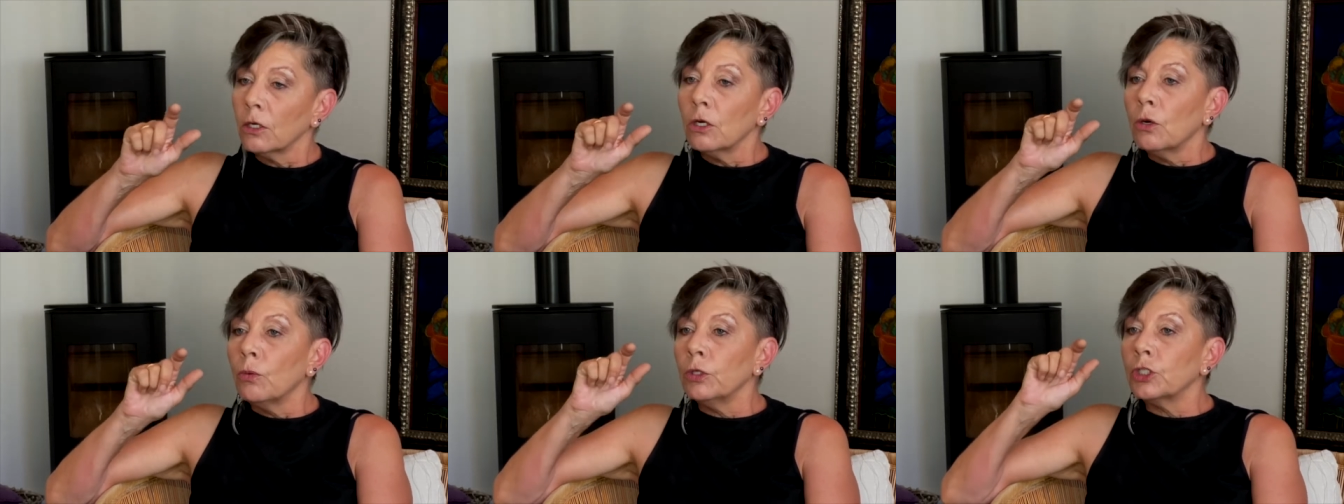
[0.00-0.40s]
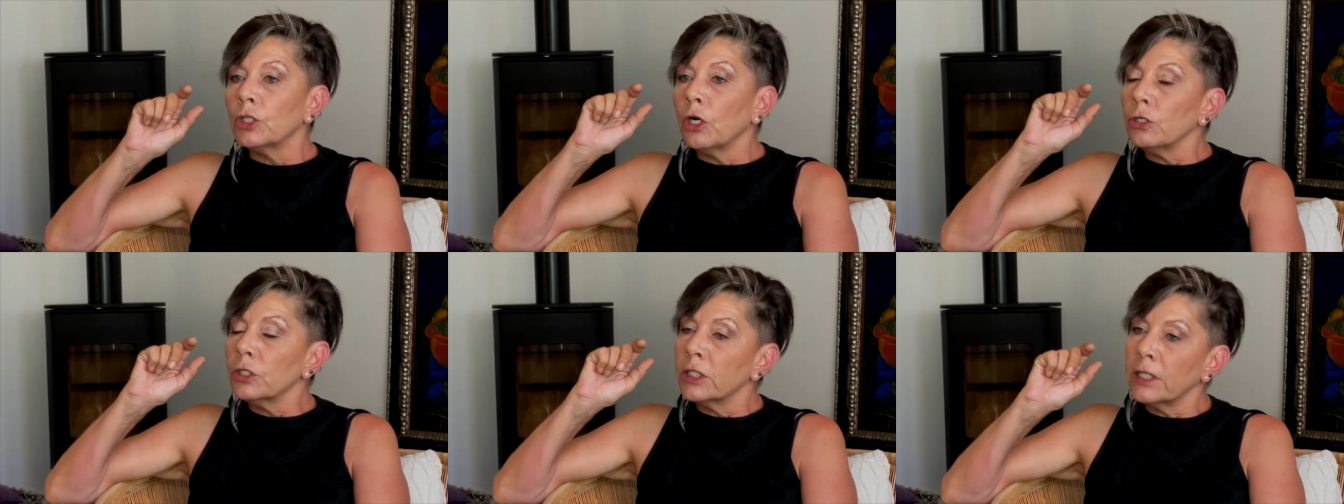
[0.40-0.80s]
which
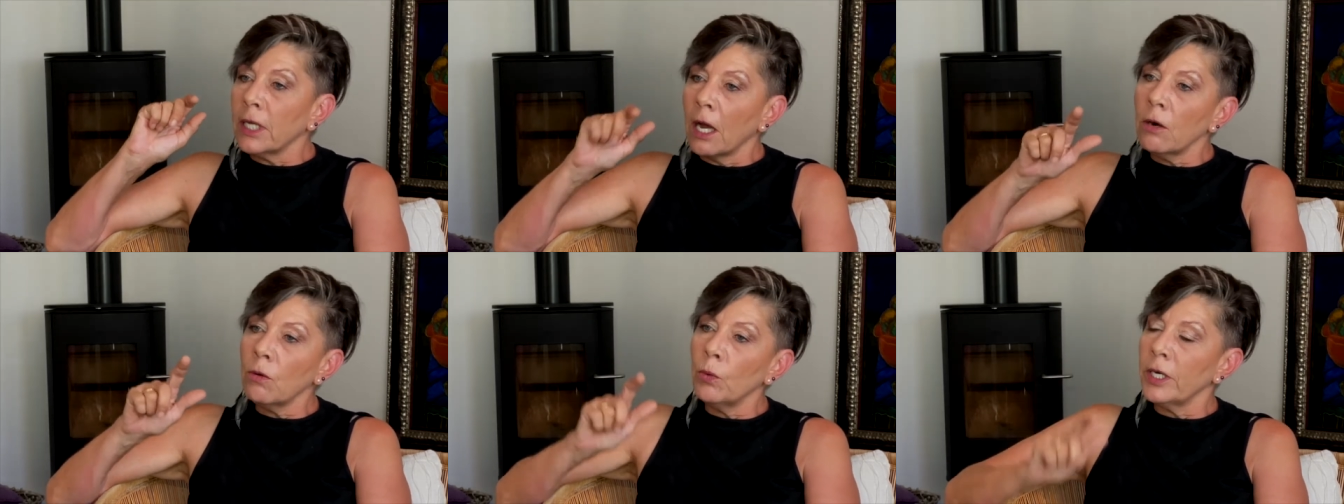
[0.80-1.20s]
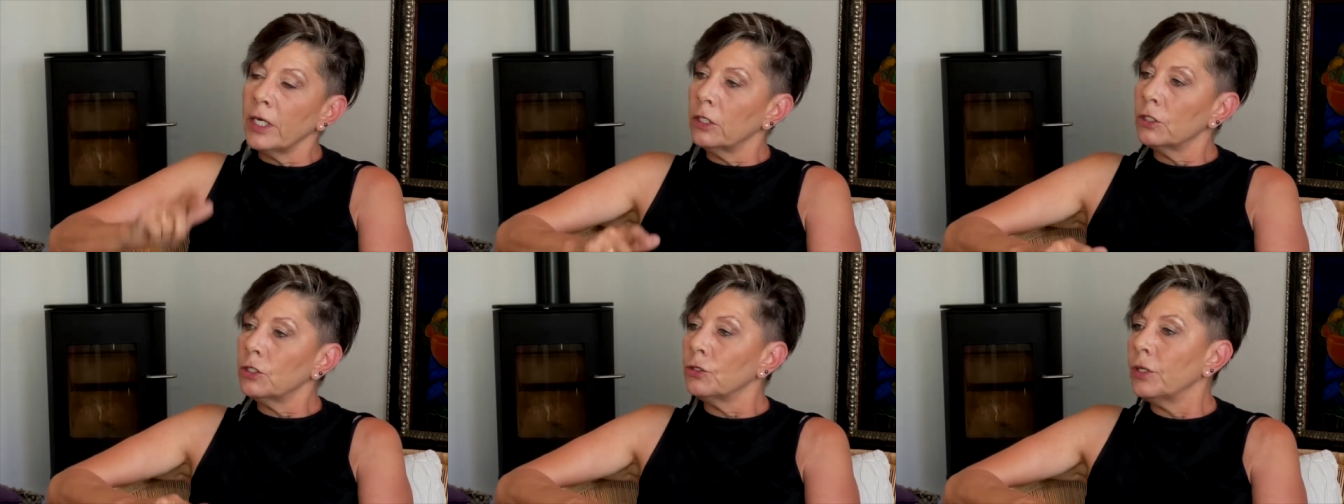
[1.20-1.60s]
goes
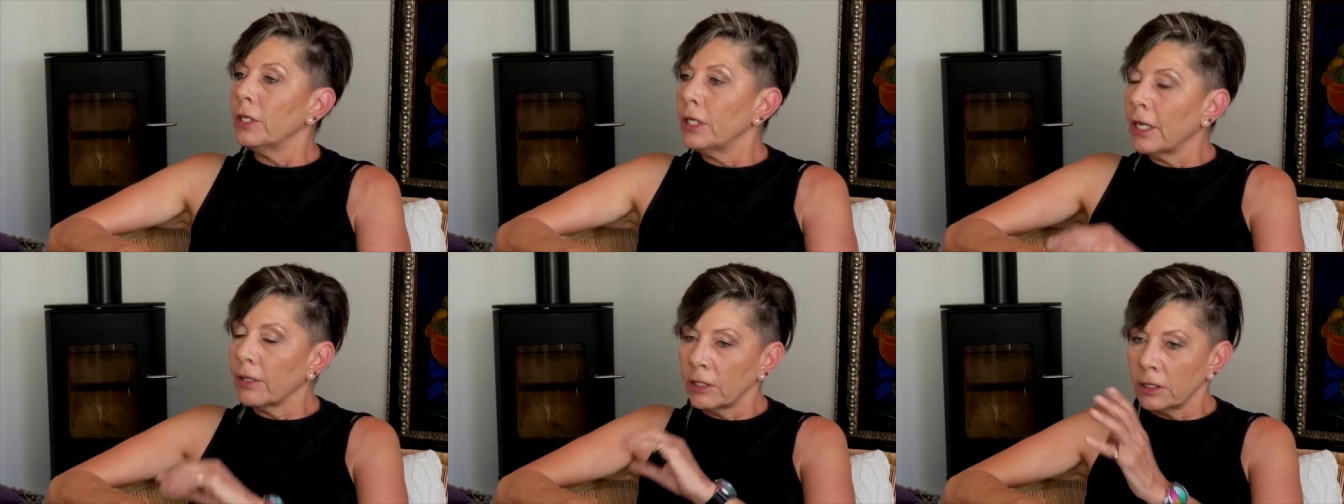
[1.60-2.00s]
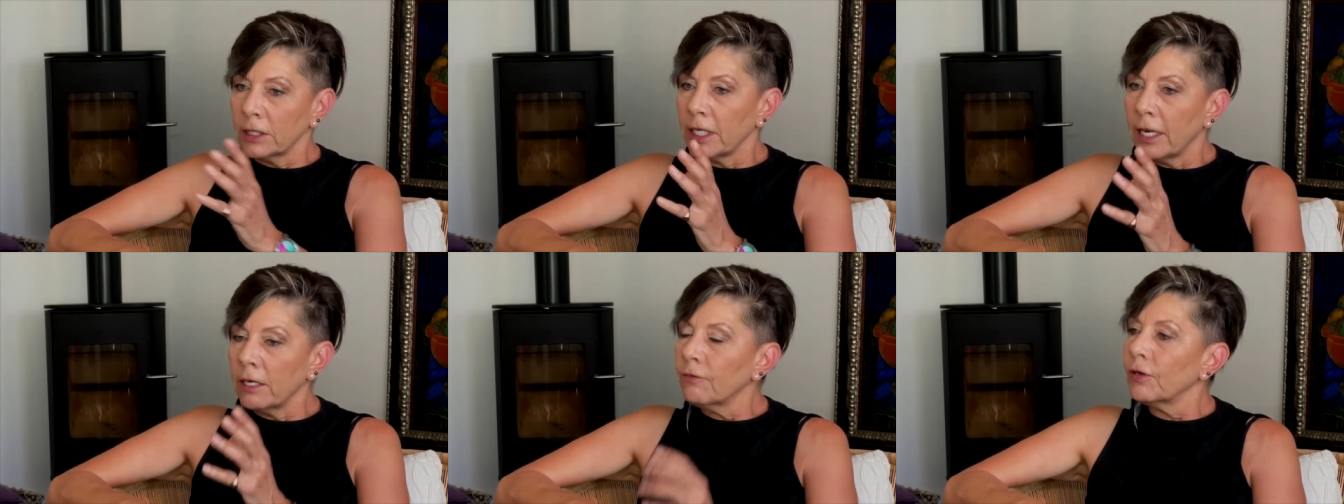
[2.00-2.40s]
downwind to another
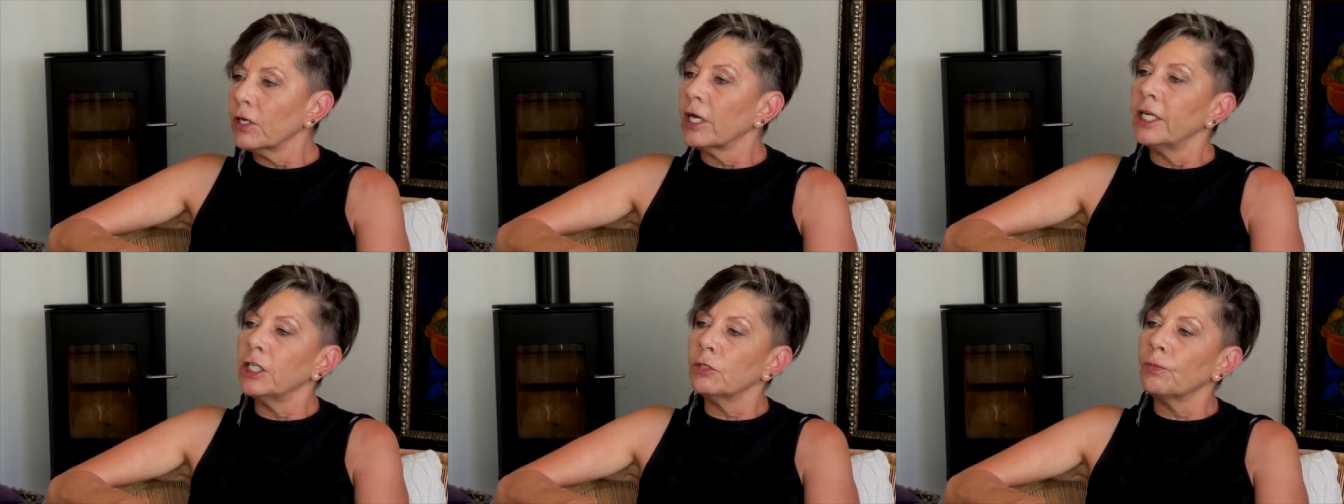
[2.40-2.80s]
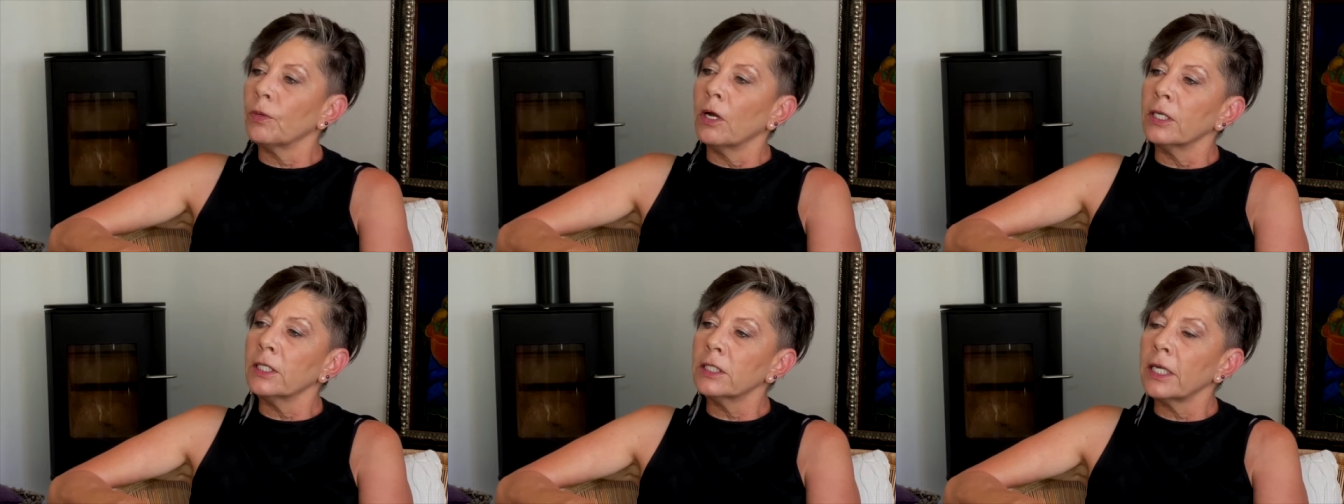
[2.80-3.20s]
stand of acacia plants,